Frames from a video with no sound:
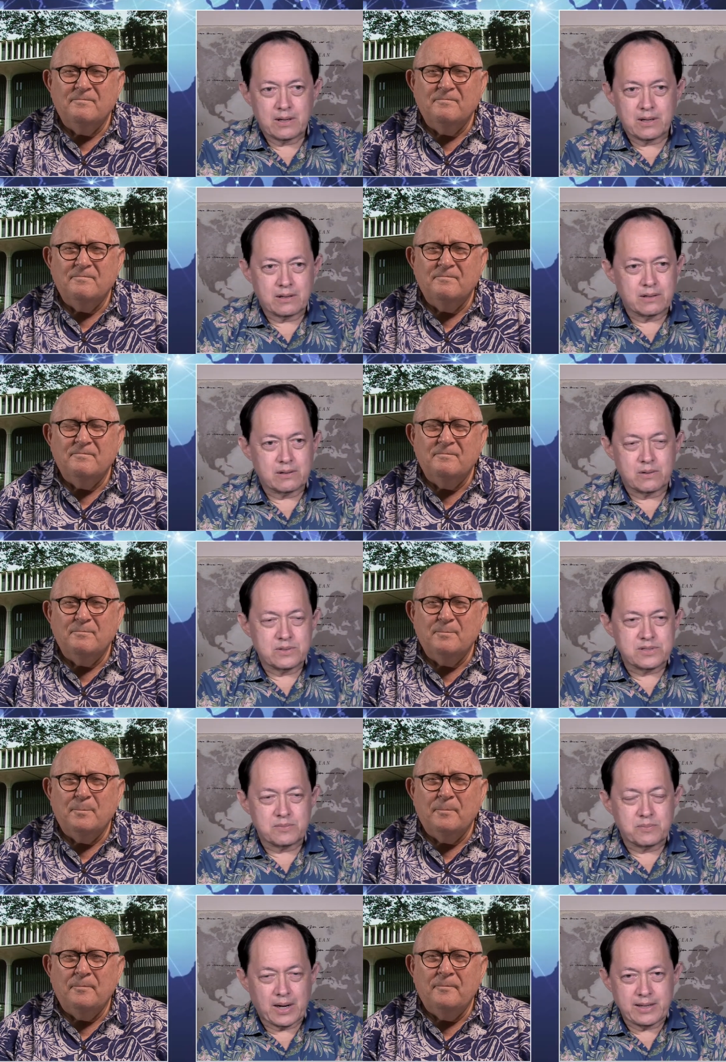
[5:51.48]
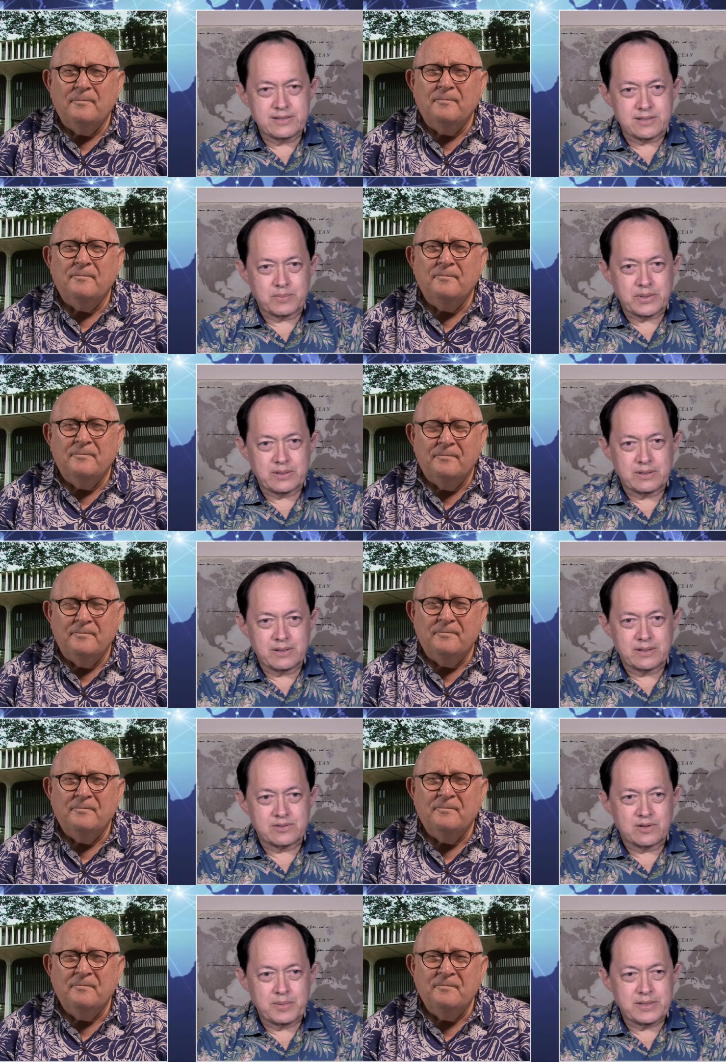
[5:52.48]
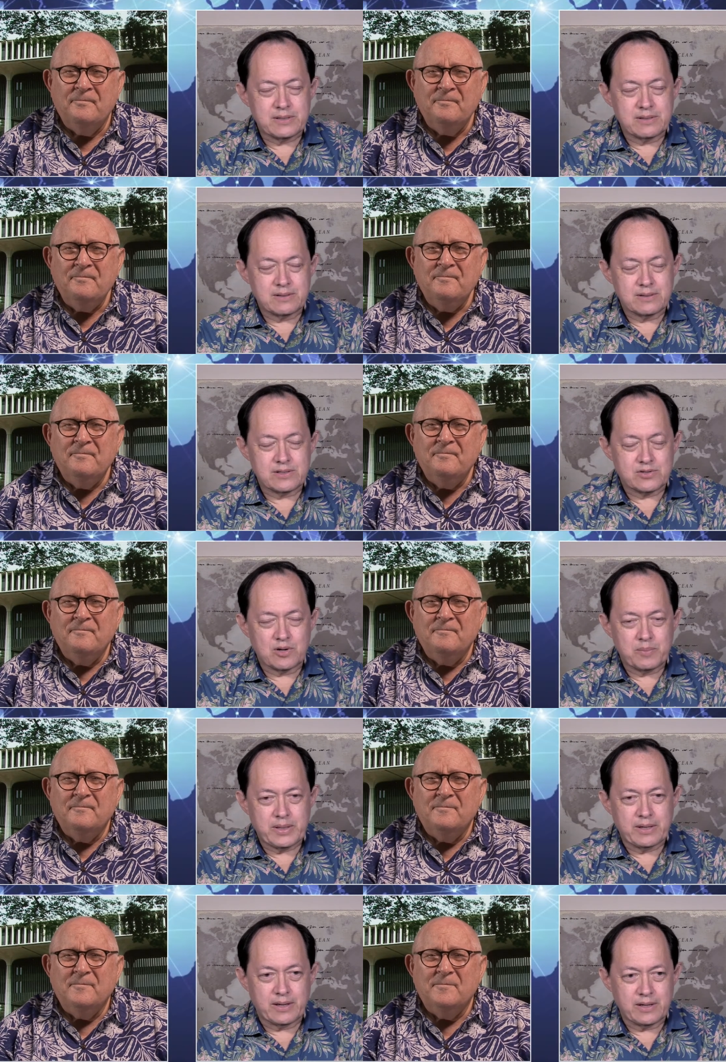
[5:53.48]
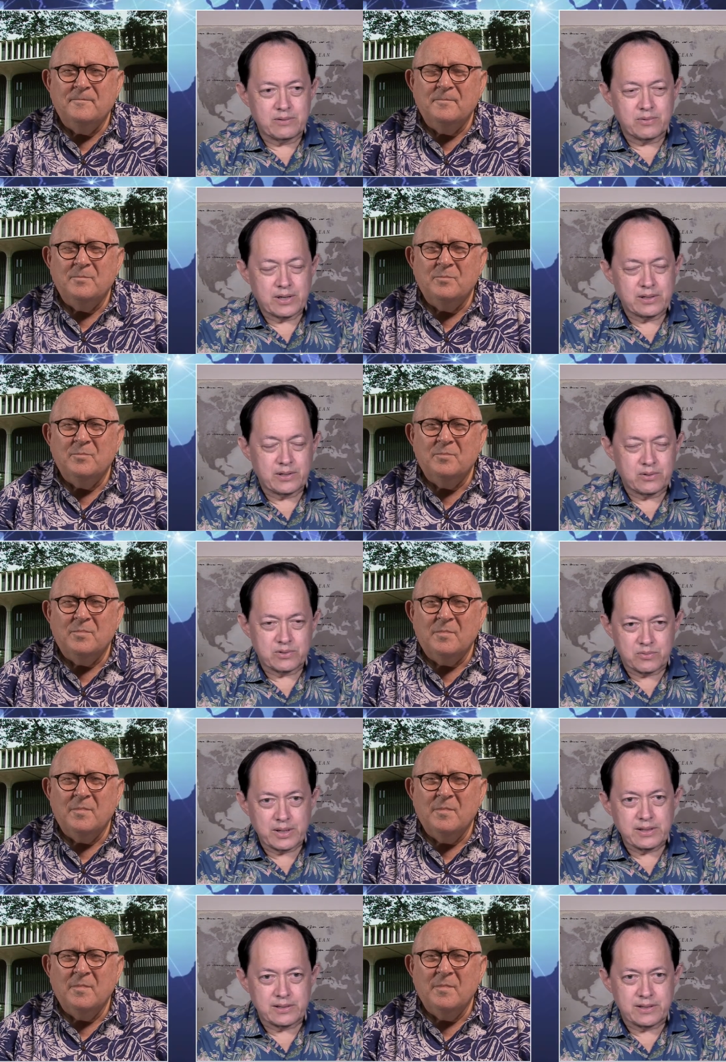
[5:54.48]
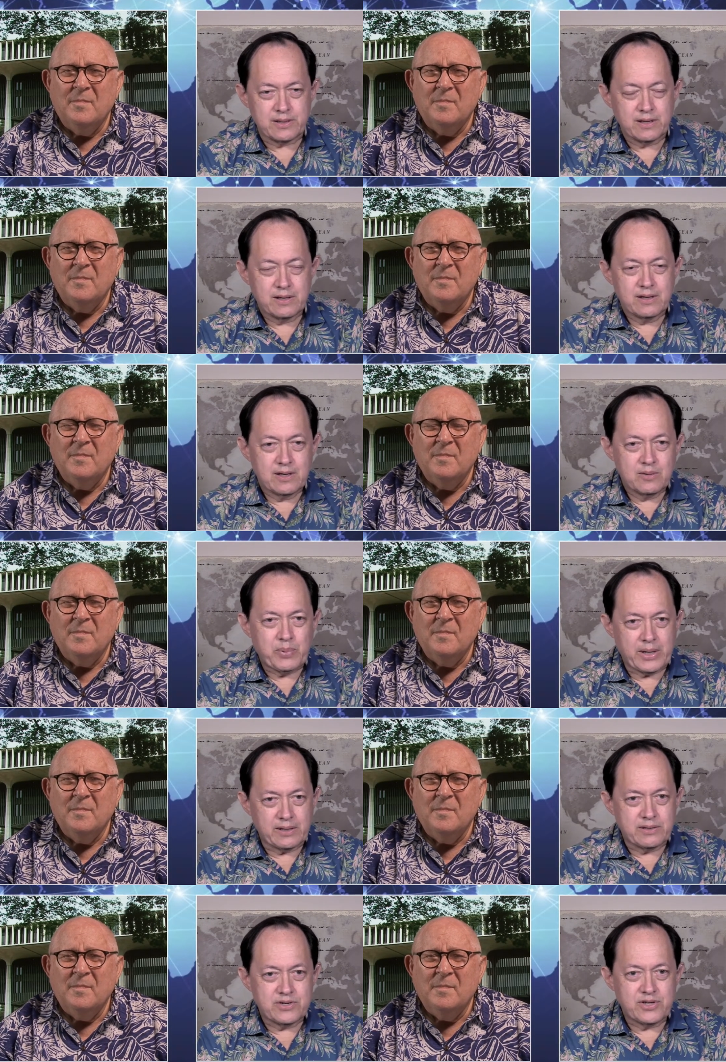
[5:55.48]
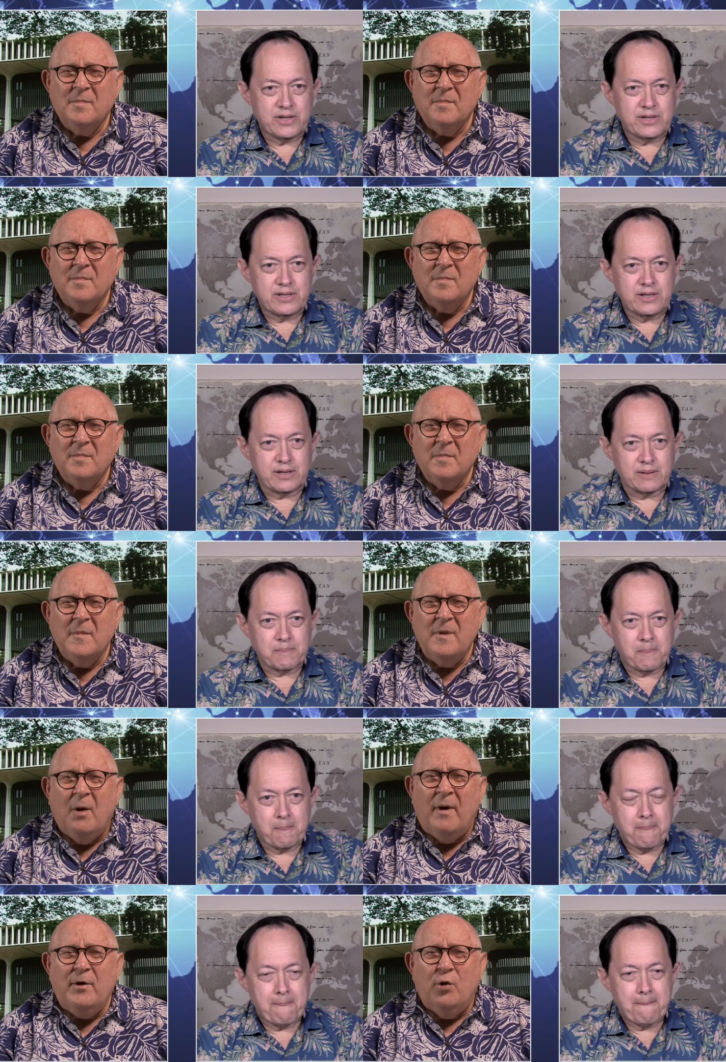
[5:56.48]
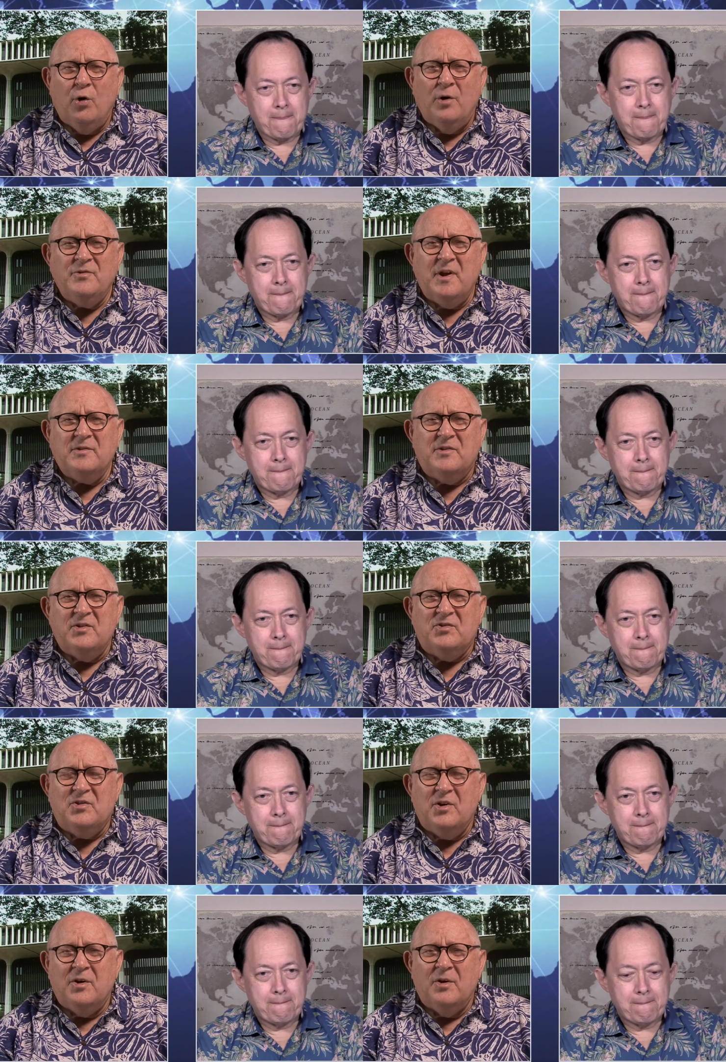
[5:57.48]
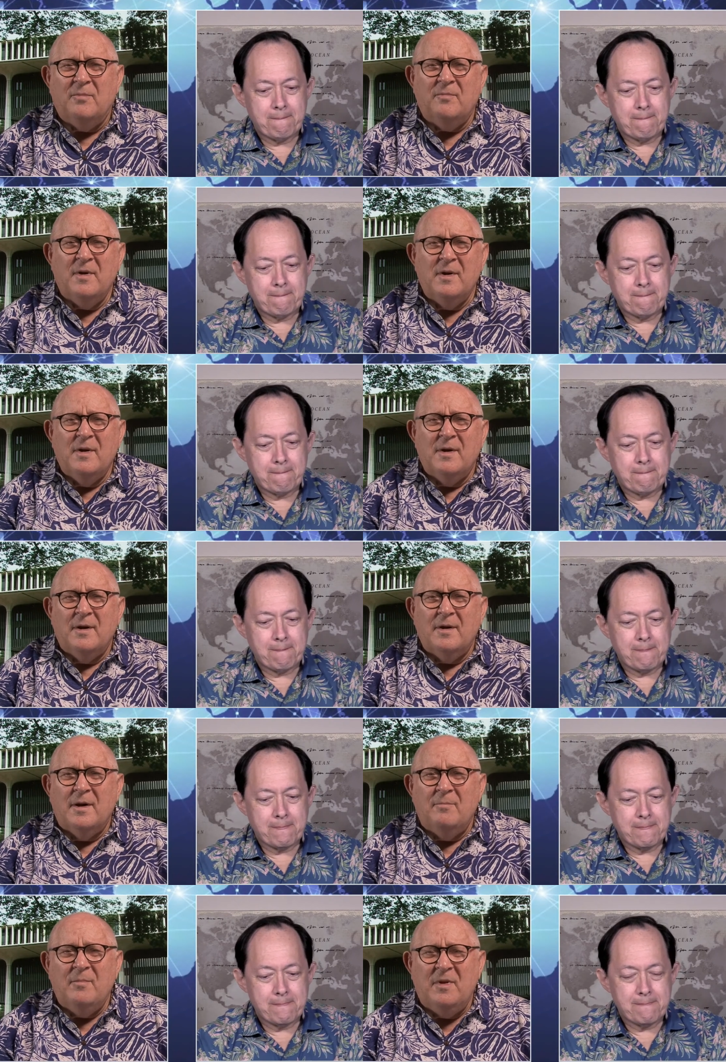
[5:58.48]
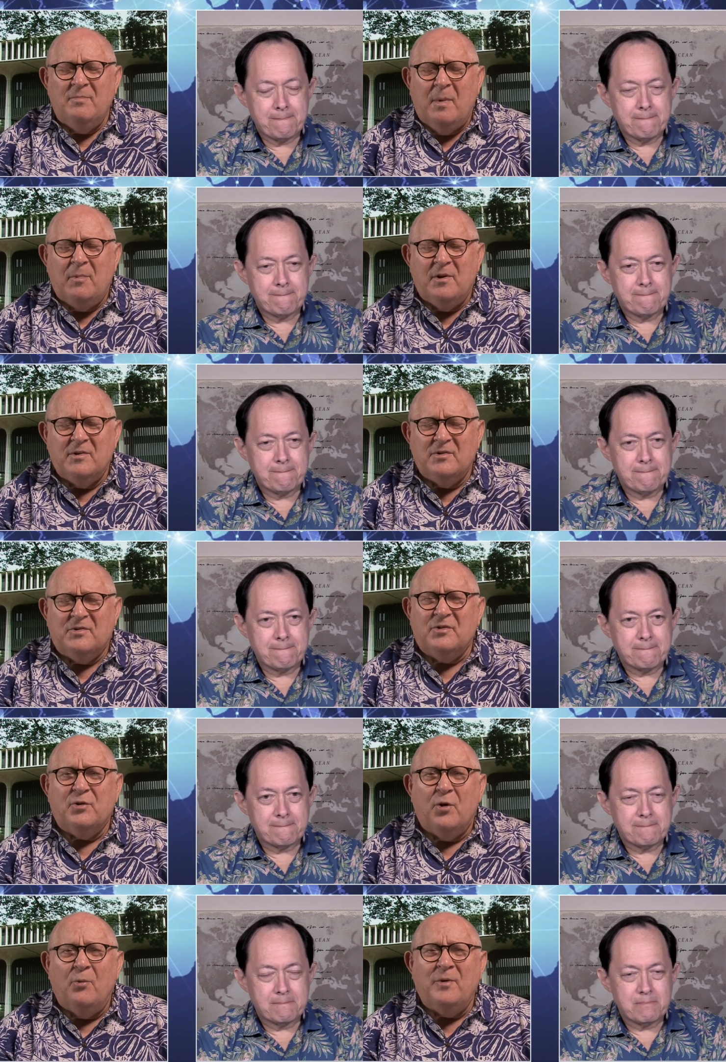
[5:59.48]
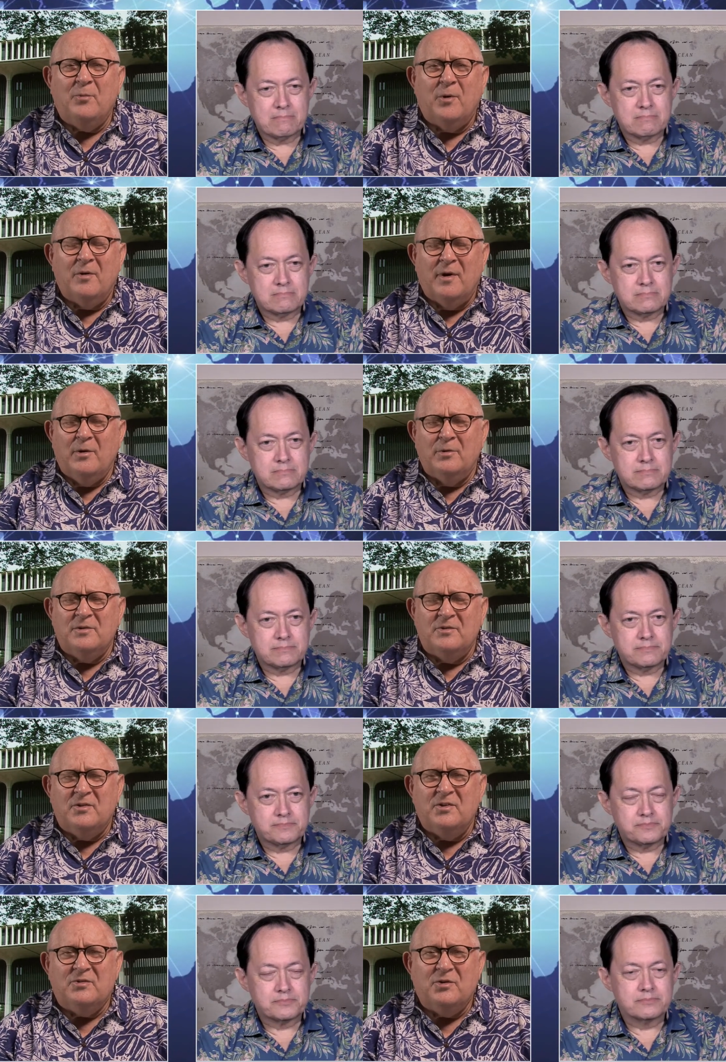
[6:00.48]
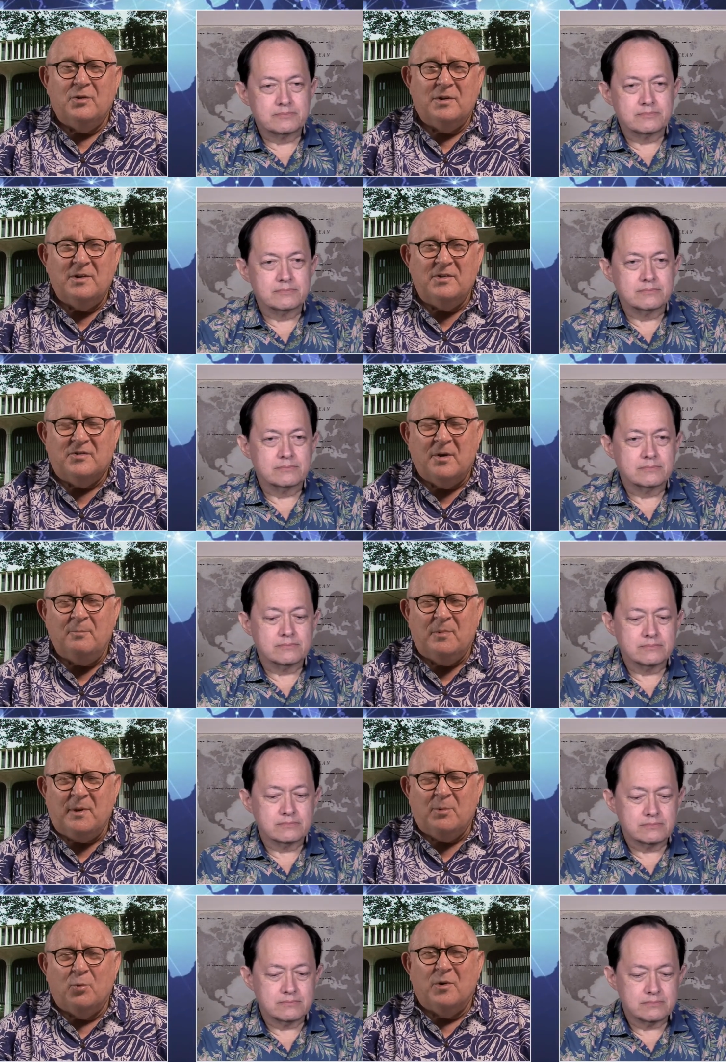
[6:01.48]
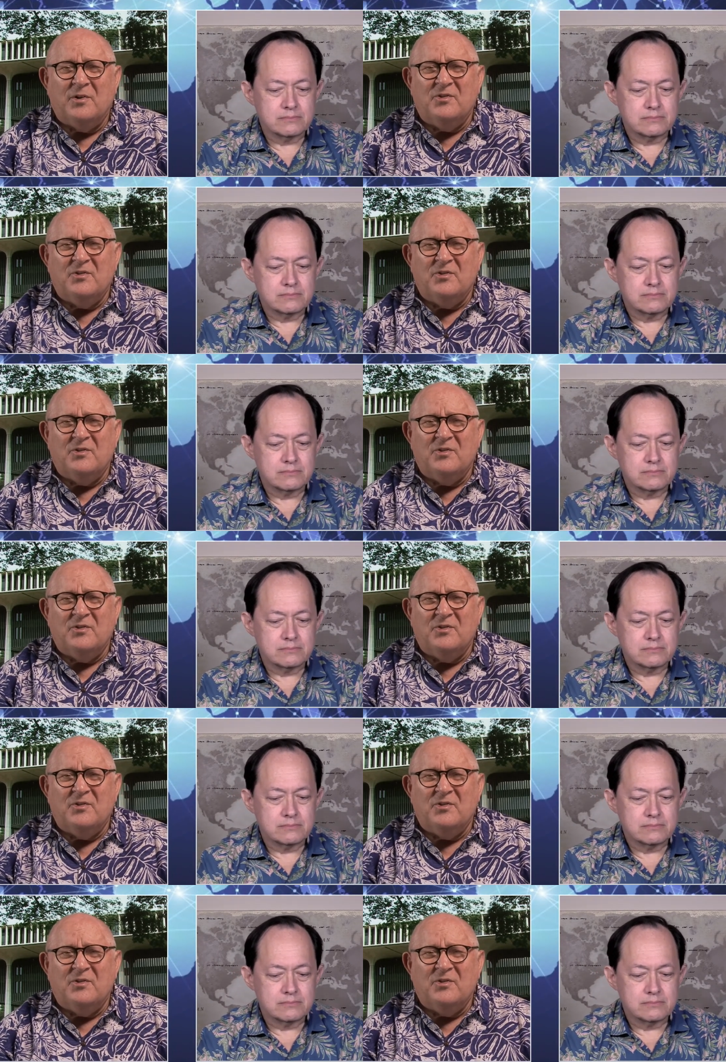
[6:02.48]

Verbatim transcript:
Speaker 1: uh, goes and buys something is going to be is going to be indirectly or directly paying the GET.
Speaker 2: Now I heard that this year, uh, maybe this didn't go anywhere. I heard that this year, at least some people were